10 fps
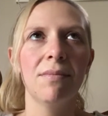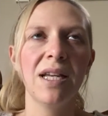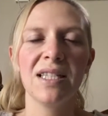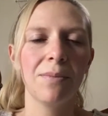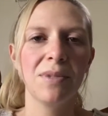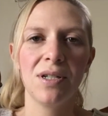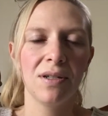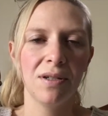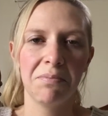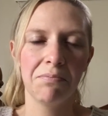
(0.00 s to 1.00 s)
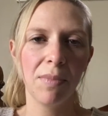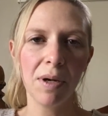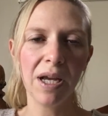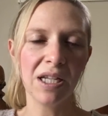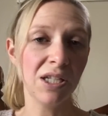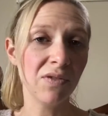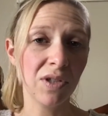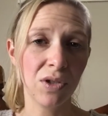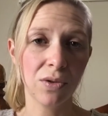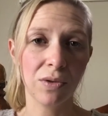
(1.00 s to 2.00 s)
it's up to an
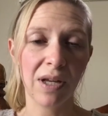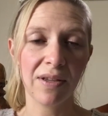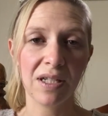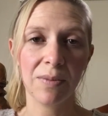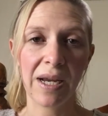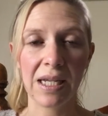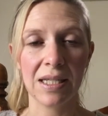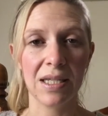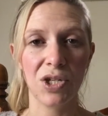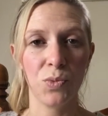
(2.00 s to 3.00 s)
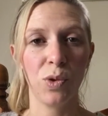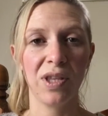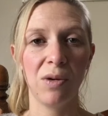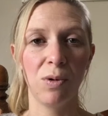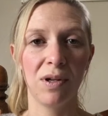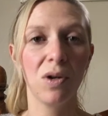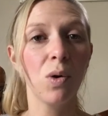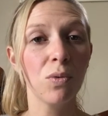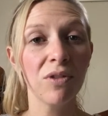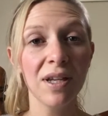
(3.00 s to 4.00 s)
individual, I think, to make a decision what they want to
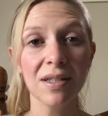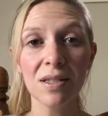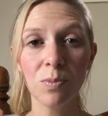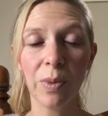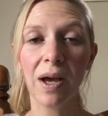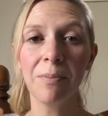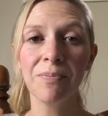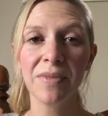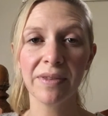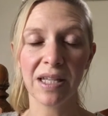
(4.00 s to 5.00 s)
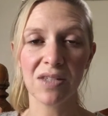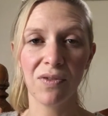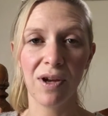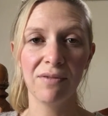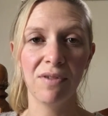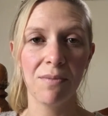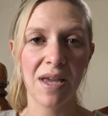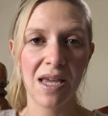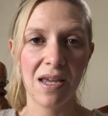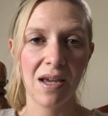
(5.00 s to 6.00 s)
call things, but that's fine for
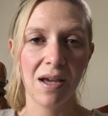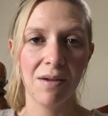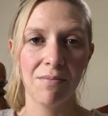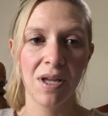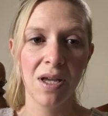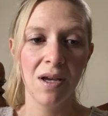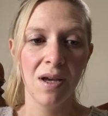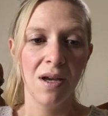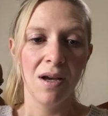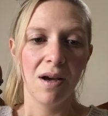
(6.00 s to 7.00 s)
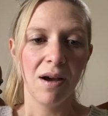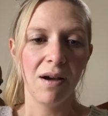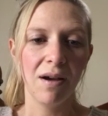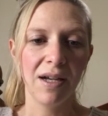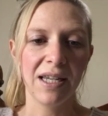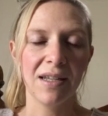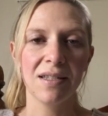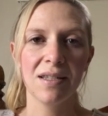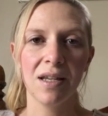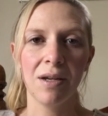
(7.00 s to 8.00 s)
me. I
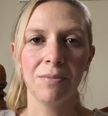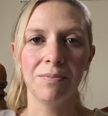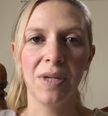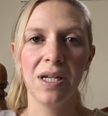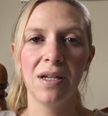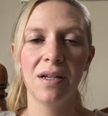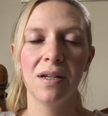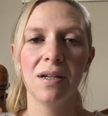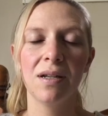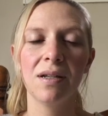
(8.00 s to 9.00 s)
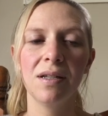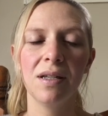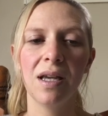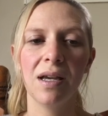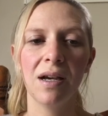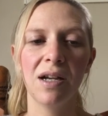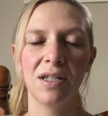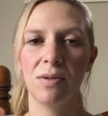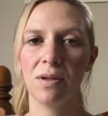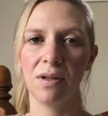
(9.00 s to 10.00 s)
guess yeah,
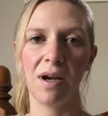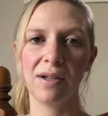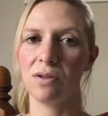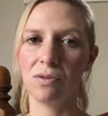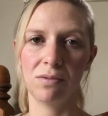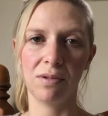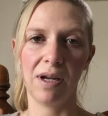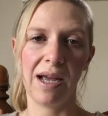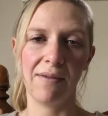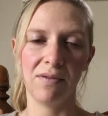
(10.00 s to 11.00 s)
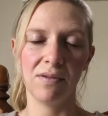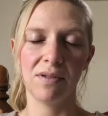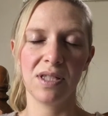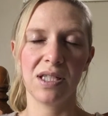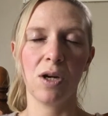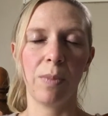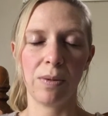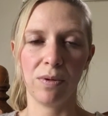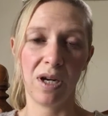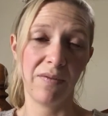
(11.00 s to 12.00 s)
I tell
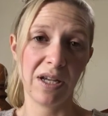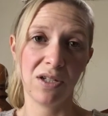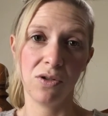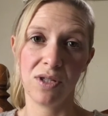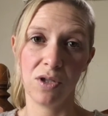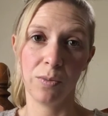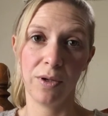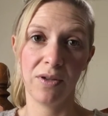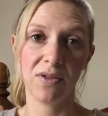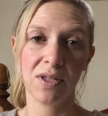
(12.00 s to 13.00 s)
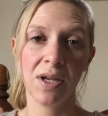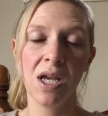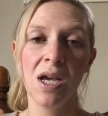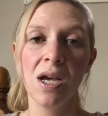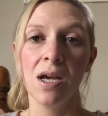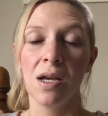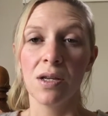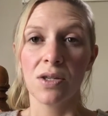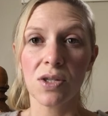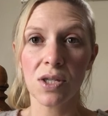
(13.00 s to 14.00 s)
people that I've had 2 stillbirths.
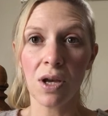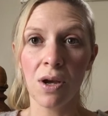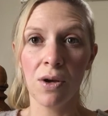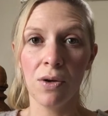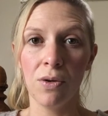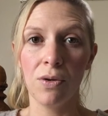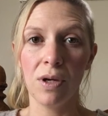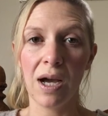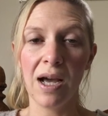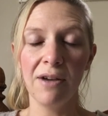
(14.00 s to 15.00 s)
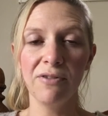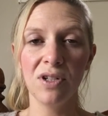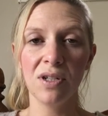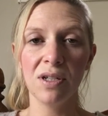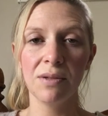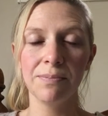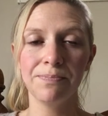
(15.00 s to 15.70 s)
So after